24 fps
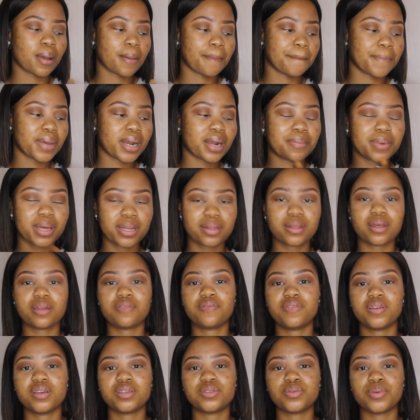but I'm at that
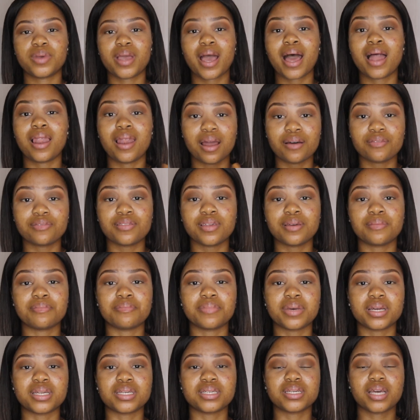phase where I love them,
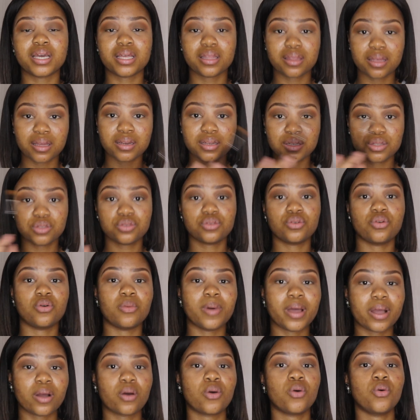but they need to go
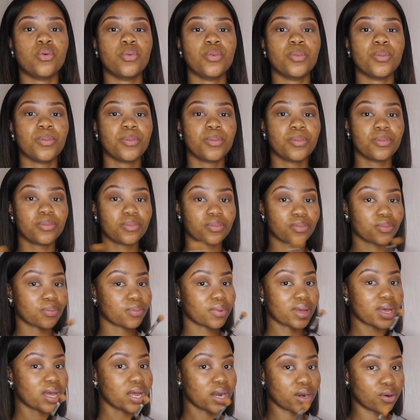back home,
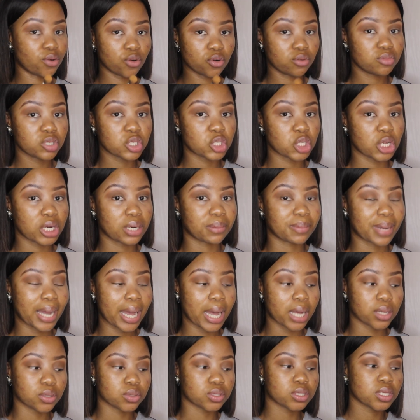and home is not in my
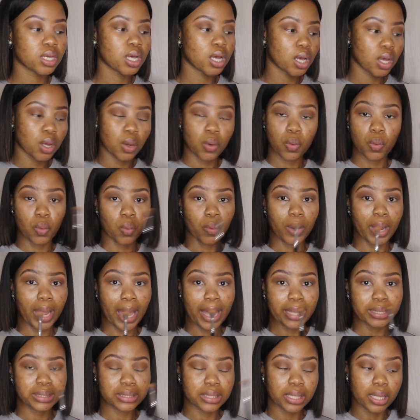house or where
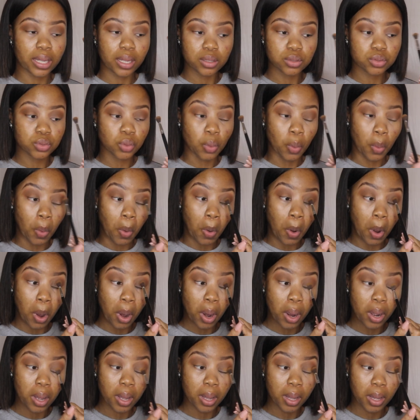I stay. So
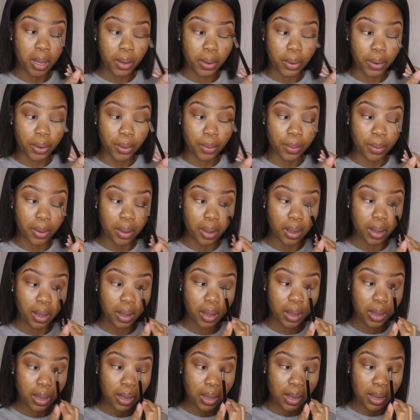no,
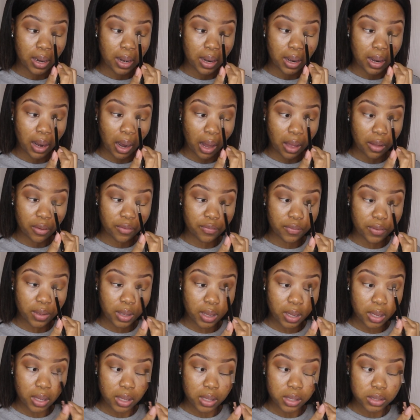love
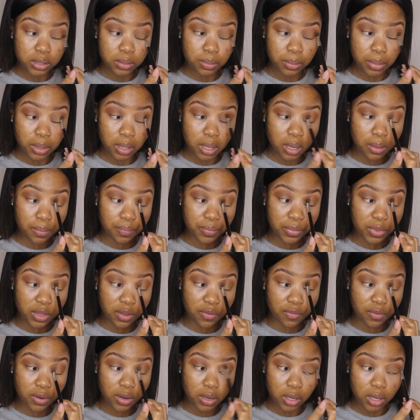kids, but I'm
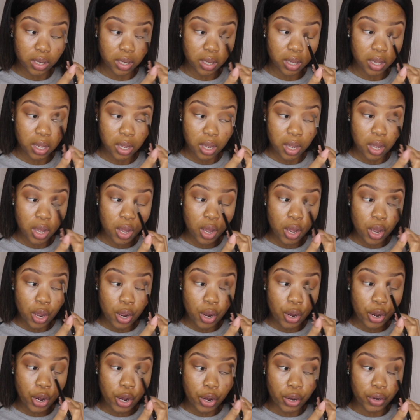definitely
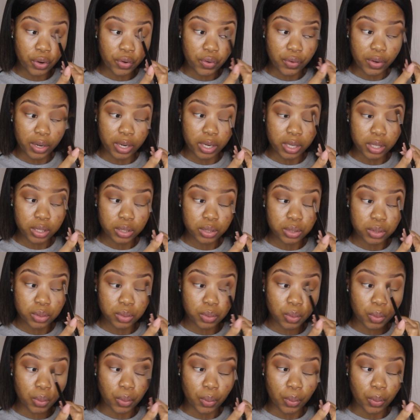not ready.
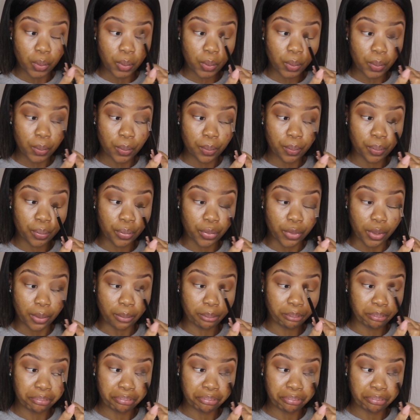So no,